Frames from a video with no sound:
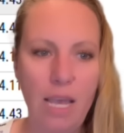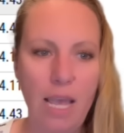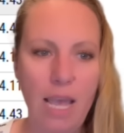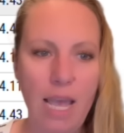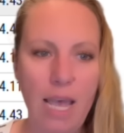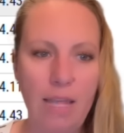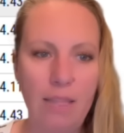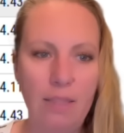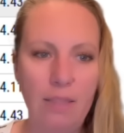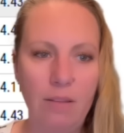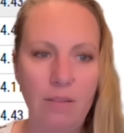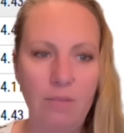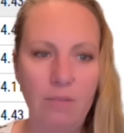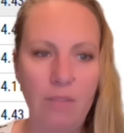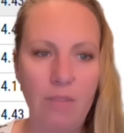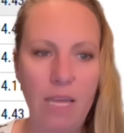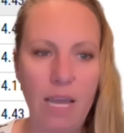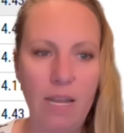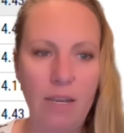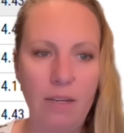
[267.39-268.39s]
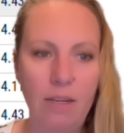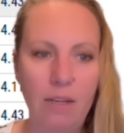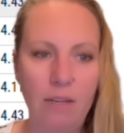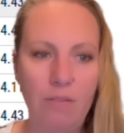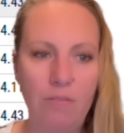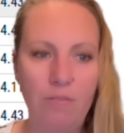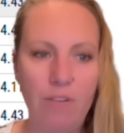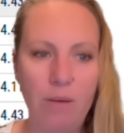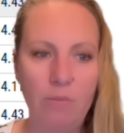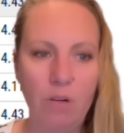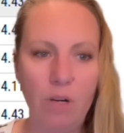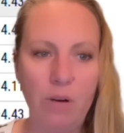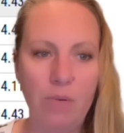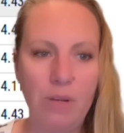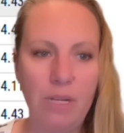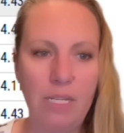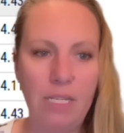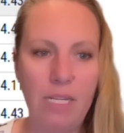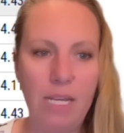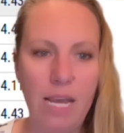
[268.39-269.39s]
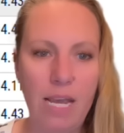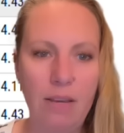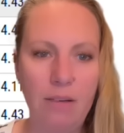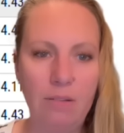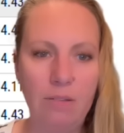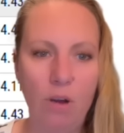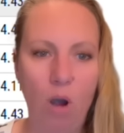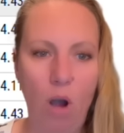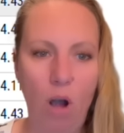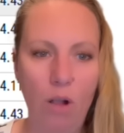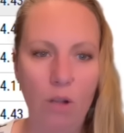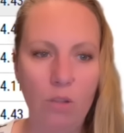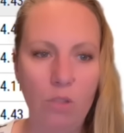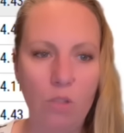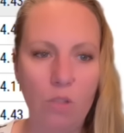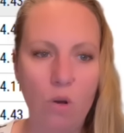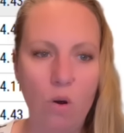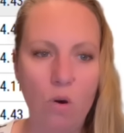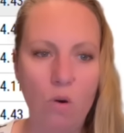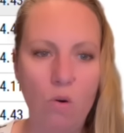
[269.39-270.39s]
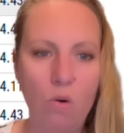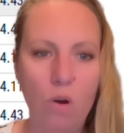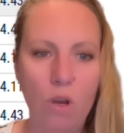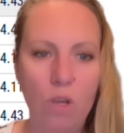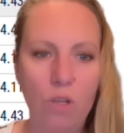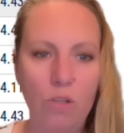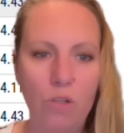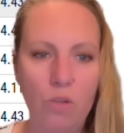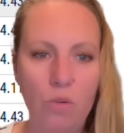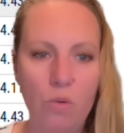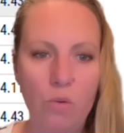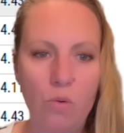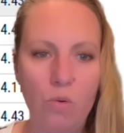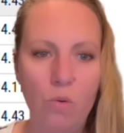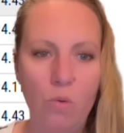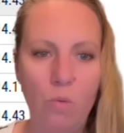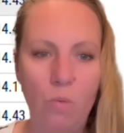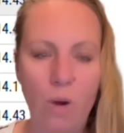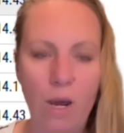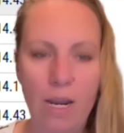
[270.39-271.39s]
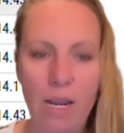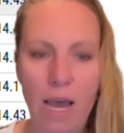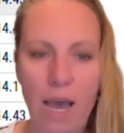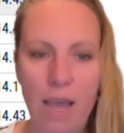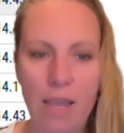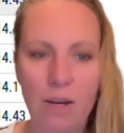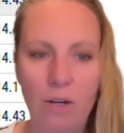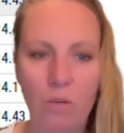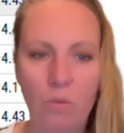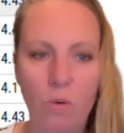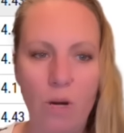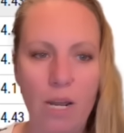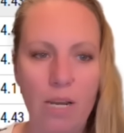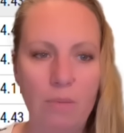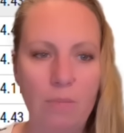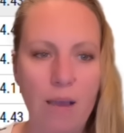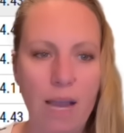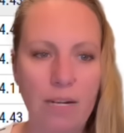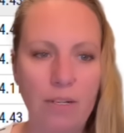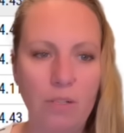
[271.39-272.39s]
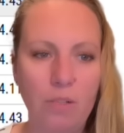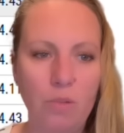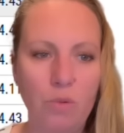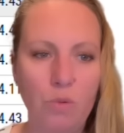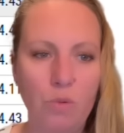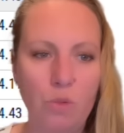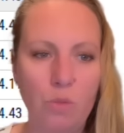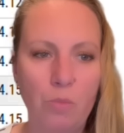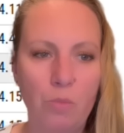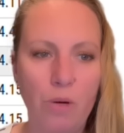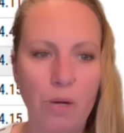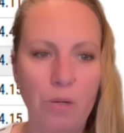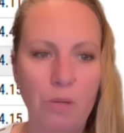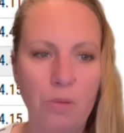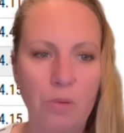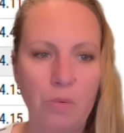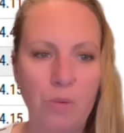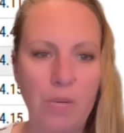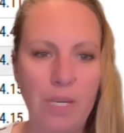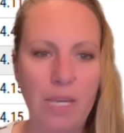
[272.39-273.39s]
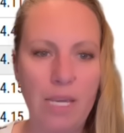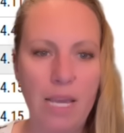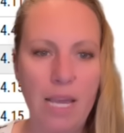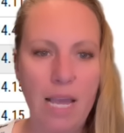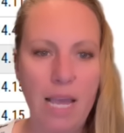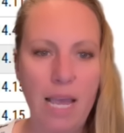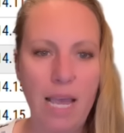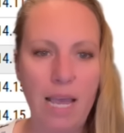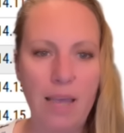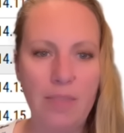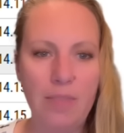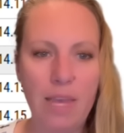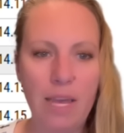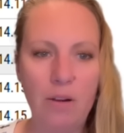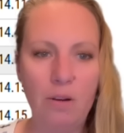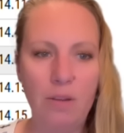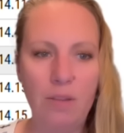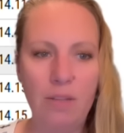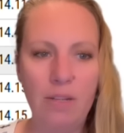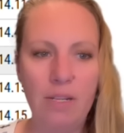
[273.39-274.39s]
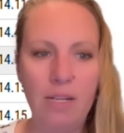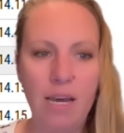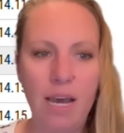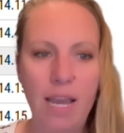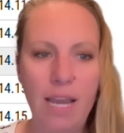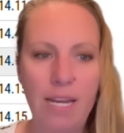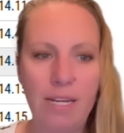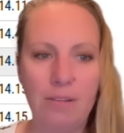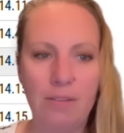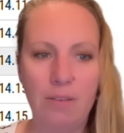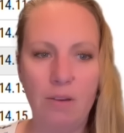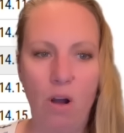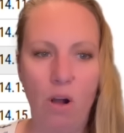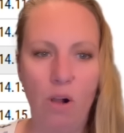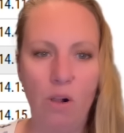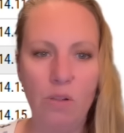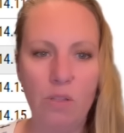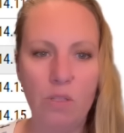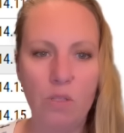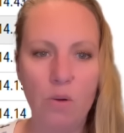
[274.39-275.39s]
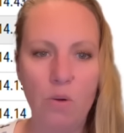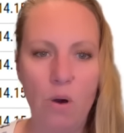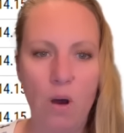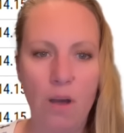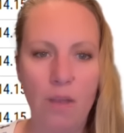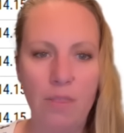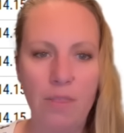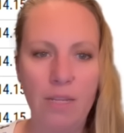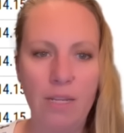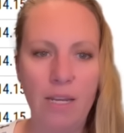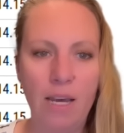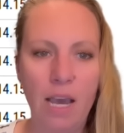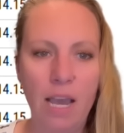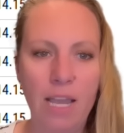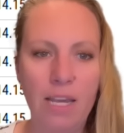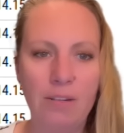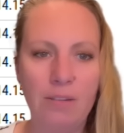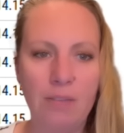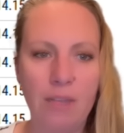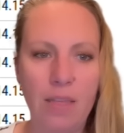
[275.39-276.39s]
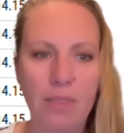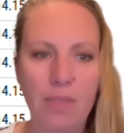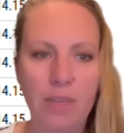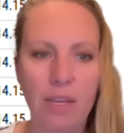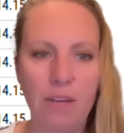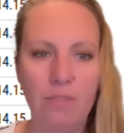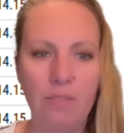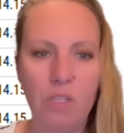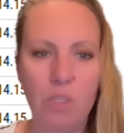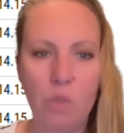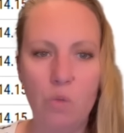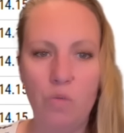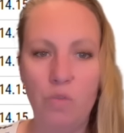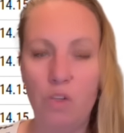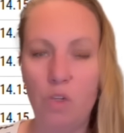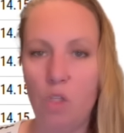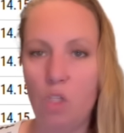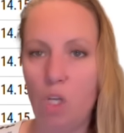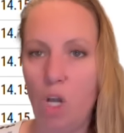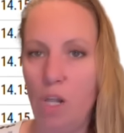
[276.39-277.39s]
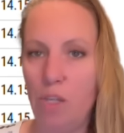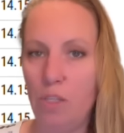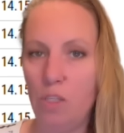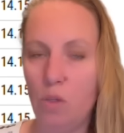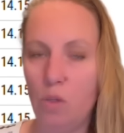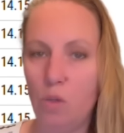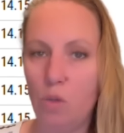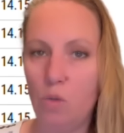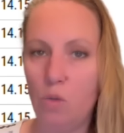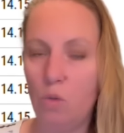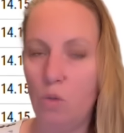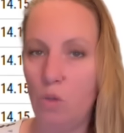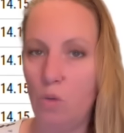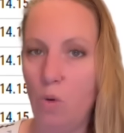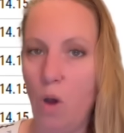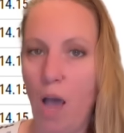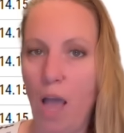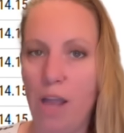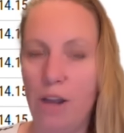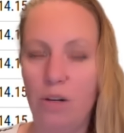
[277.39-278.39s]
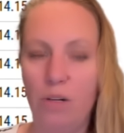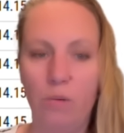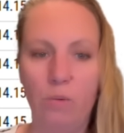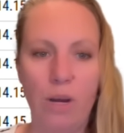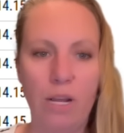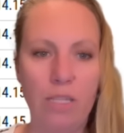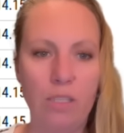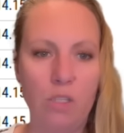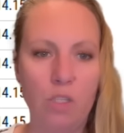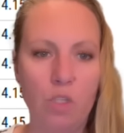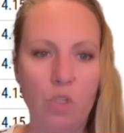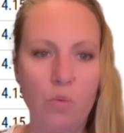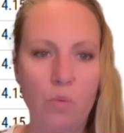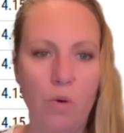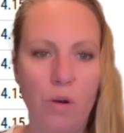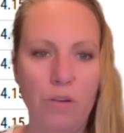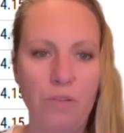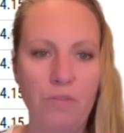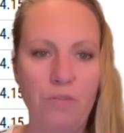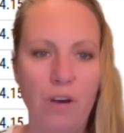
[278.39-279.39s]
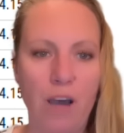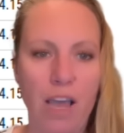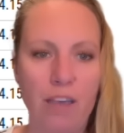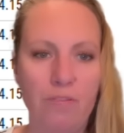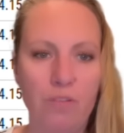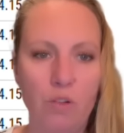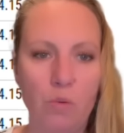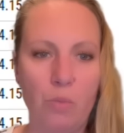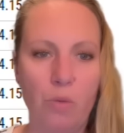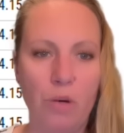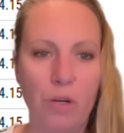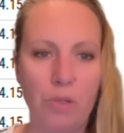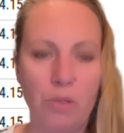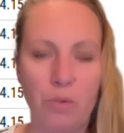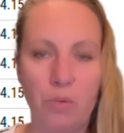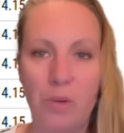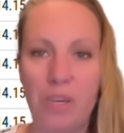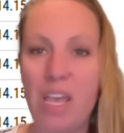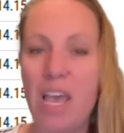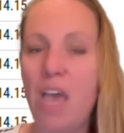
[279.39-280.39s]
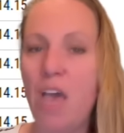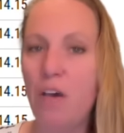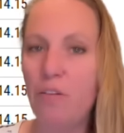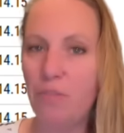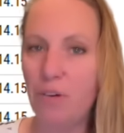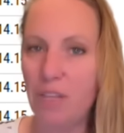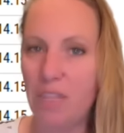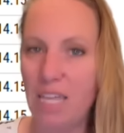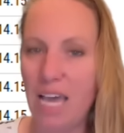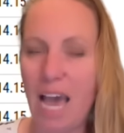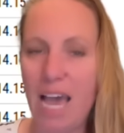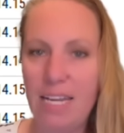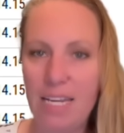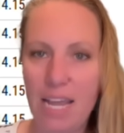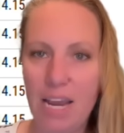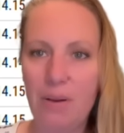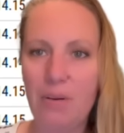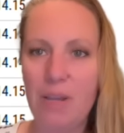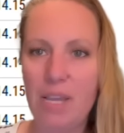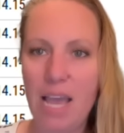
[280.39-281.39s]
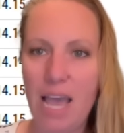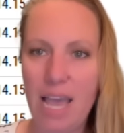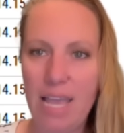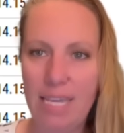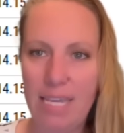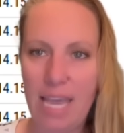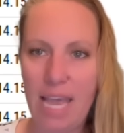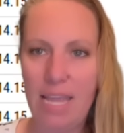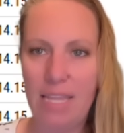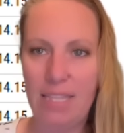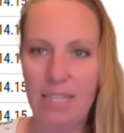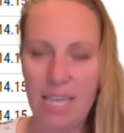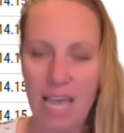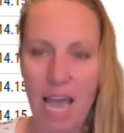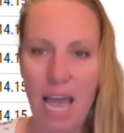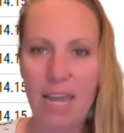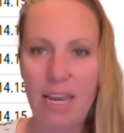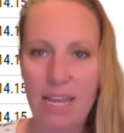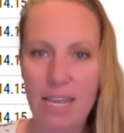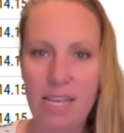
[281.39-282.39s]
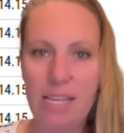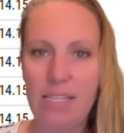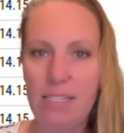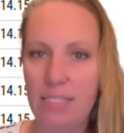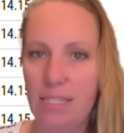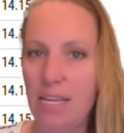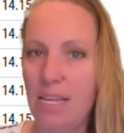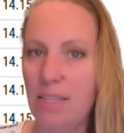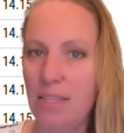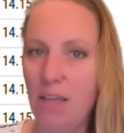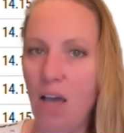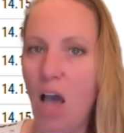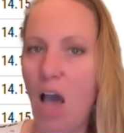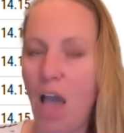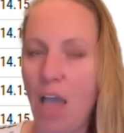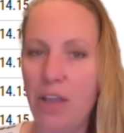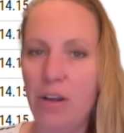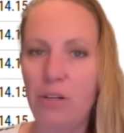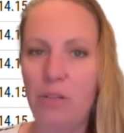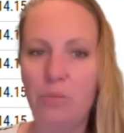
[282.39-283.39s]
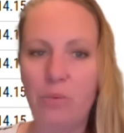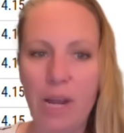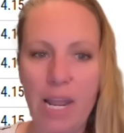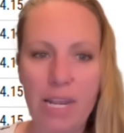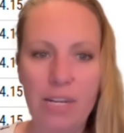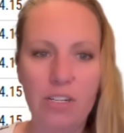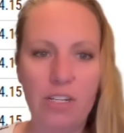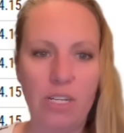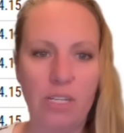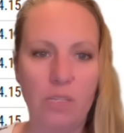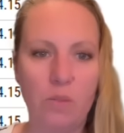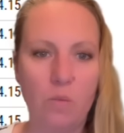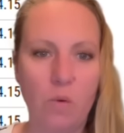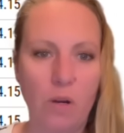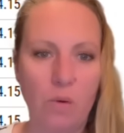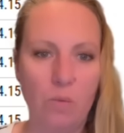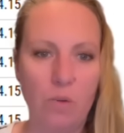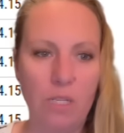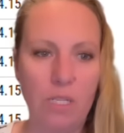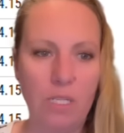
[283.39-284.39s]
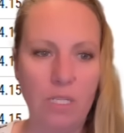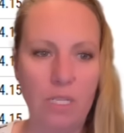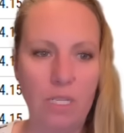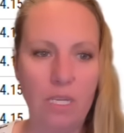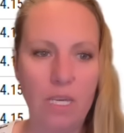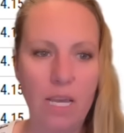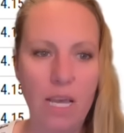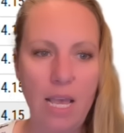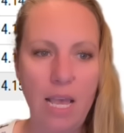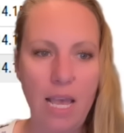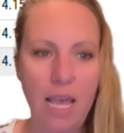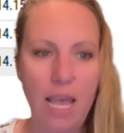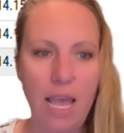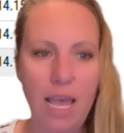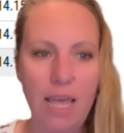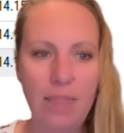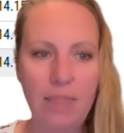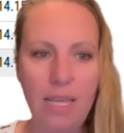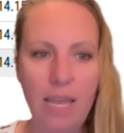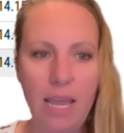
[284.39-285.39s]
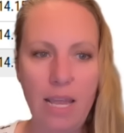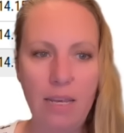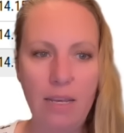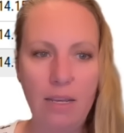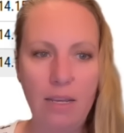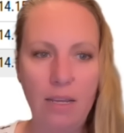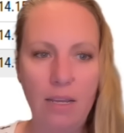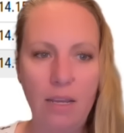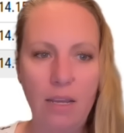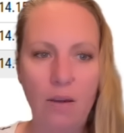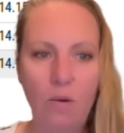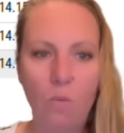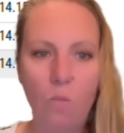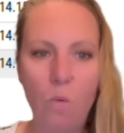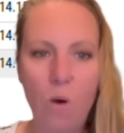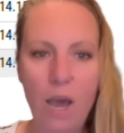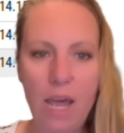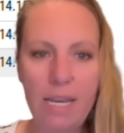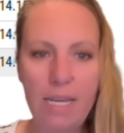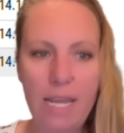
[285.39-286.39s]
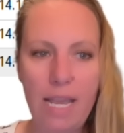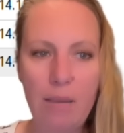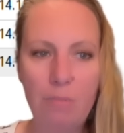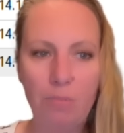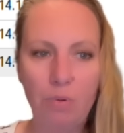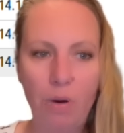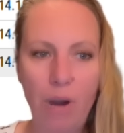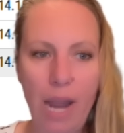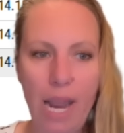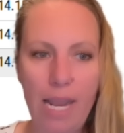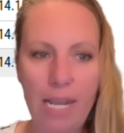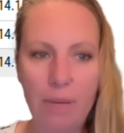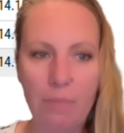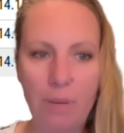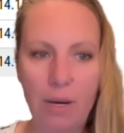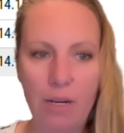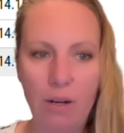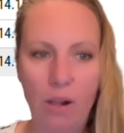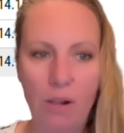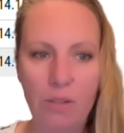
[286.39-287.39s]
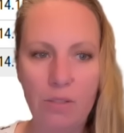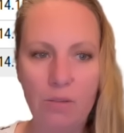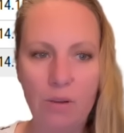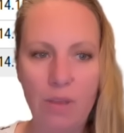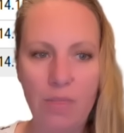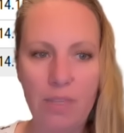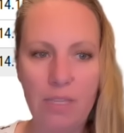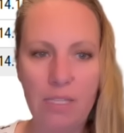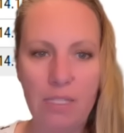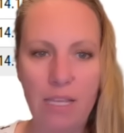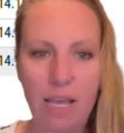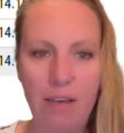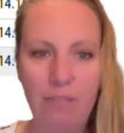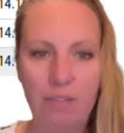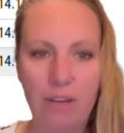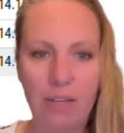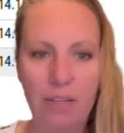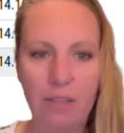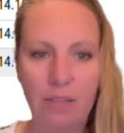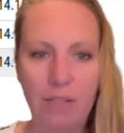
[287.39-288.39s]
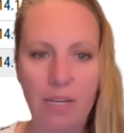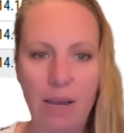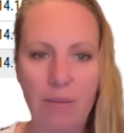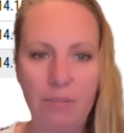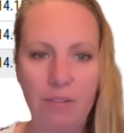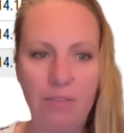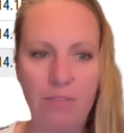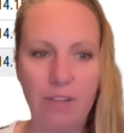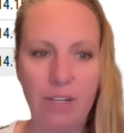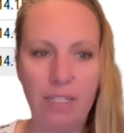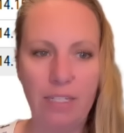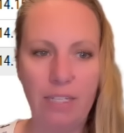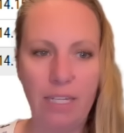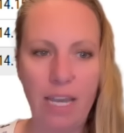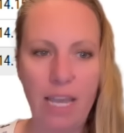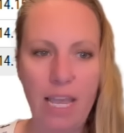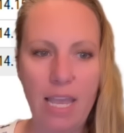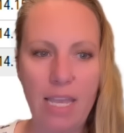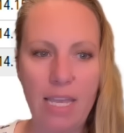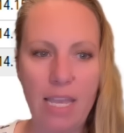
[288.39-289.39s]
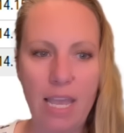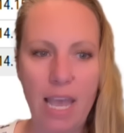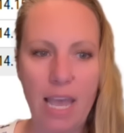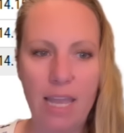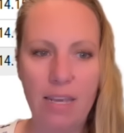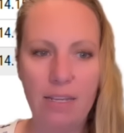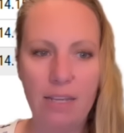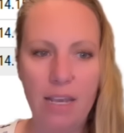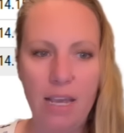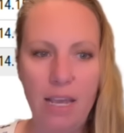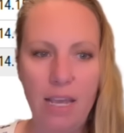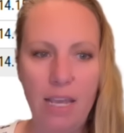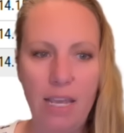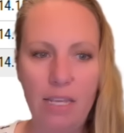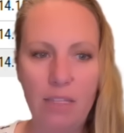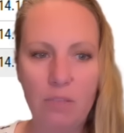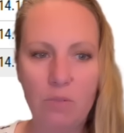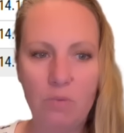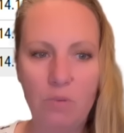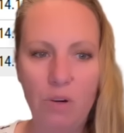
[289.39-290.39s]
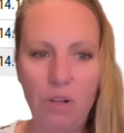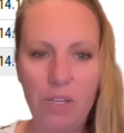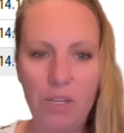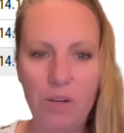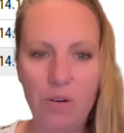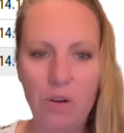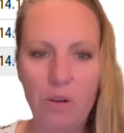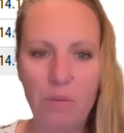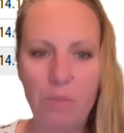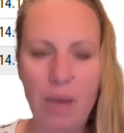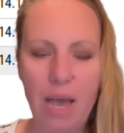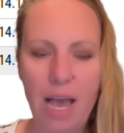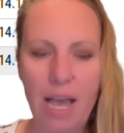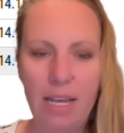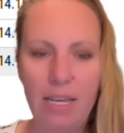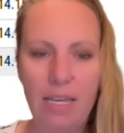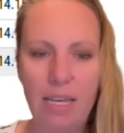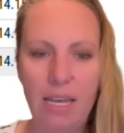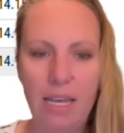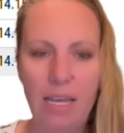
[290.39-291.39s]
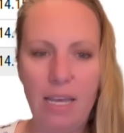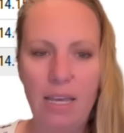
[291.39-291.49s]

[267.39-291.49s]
And then February 10th also to one higher one, magnitude 2.3. And then on the 9th, also on the 9th, and then Vesuvius also two higher ones, 2.5, 2.3. For that area, again, that is in the higher ranges, what we see. And then one day break, but also on the 7th, Campi Flegrei. And it's really going back.